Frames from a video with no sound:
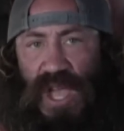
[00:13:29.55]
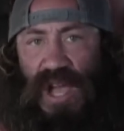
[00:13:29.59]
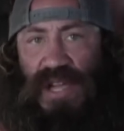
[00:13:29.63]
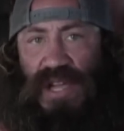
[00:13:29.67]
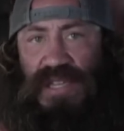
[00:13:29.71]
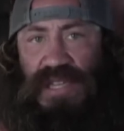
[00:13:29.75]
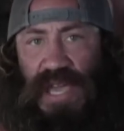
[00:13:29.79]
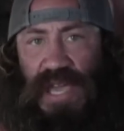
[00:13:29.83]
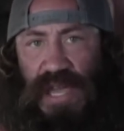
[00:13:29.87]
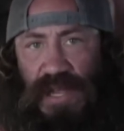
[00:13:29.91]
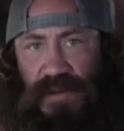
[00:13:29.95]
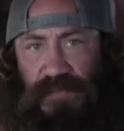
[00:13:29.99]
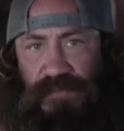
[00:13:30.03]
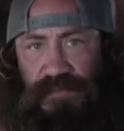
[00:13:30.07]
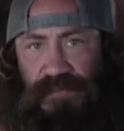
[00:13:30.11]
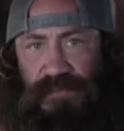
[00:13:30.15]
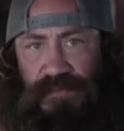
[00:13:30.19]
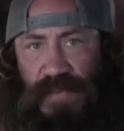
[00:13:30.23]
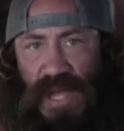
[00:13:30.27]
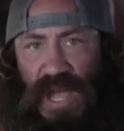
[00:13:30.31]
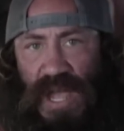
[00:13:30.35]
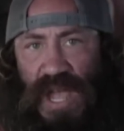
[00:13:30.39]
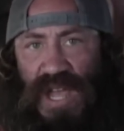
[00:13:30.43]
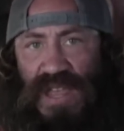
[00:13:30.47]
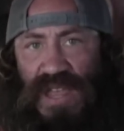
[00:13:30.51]
Again,
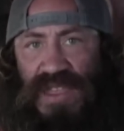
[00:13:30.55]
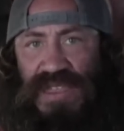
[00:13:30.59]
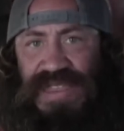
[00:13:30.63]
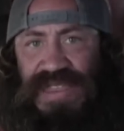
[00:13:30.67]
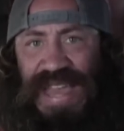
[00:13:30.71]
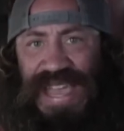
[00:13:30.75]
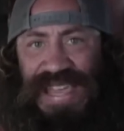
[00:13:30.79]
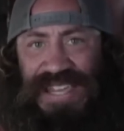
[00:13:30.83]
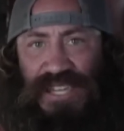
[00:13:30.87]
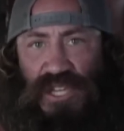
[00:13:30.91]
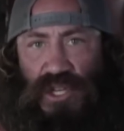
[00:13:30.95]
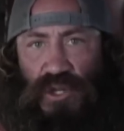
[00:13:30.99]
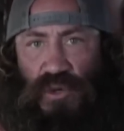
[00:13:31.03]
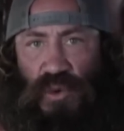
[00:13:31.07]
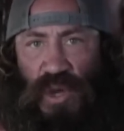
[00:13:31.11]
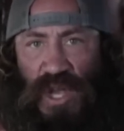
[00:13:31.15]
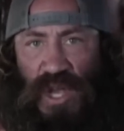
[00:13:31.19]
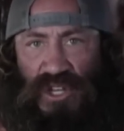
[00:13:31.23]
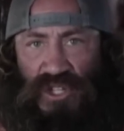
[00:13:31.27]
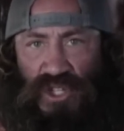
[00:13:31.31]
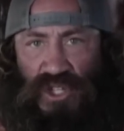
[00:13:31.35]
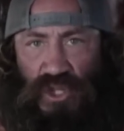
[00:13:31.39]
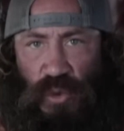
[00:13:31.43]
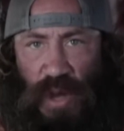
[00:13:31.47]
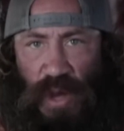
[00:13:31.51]
thank
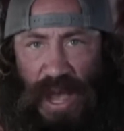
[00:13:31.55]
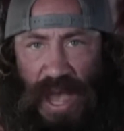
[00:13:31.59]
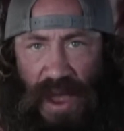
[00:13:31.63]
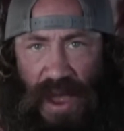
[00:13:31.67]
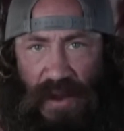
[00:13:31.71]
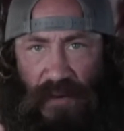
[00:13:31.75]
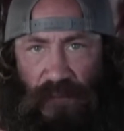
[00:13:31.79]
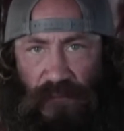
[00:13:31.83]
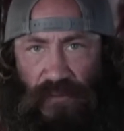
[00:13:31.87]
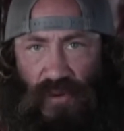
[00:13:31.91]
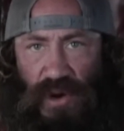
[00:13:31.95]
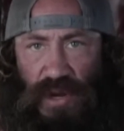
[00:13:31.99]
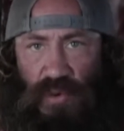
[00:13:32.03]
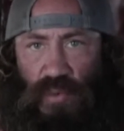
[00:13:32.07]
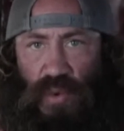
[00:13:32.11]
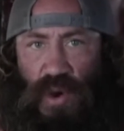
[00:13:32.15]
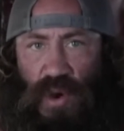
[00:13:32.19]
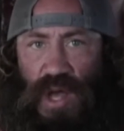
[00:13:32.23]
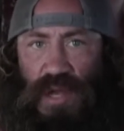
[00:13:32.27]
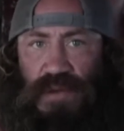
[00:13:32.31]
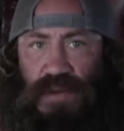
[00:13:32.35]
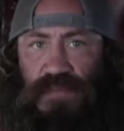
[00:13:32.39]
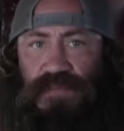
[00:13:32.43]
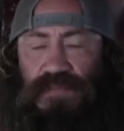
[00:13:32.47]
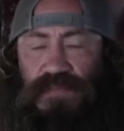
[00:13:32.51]
you to
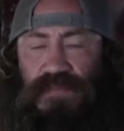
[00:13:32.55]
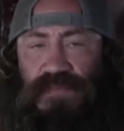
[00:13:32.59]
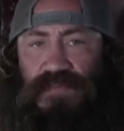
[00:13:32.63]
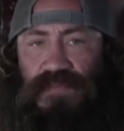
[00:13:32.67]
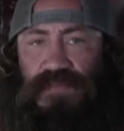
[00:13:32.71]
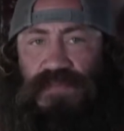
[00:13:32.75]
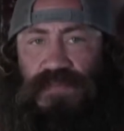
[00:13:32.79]
everyone